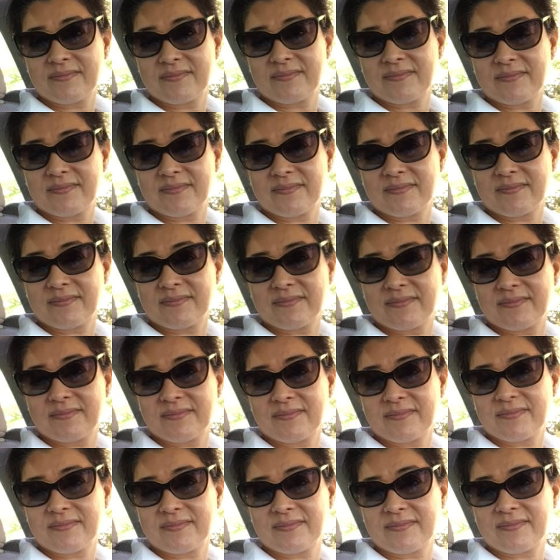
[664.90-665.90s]

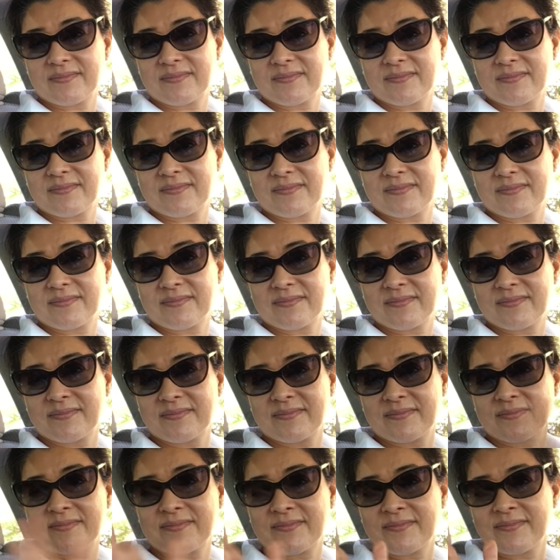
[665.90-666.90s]

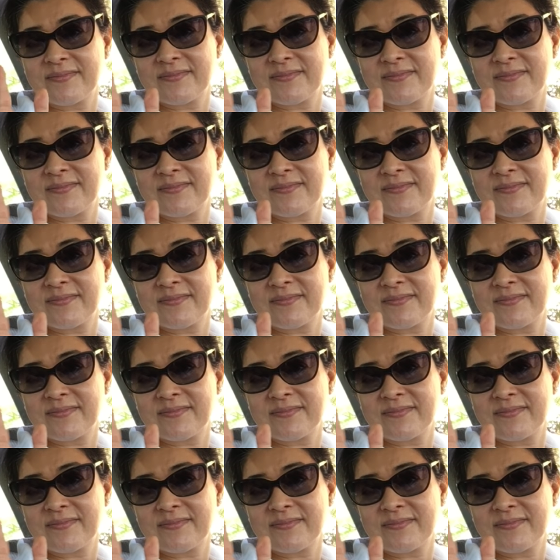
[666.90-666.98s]
Nothing is said.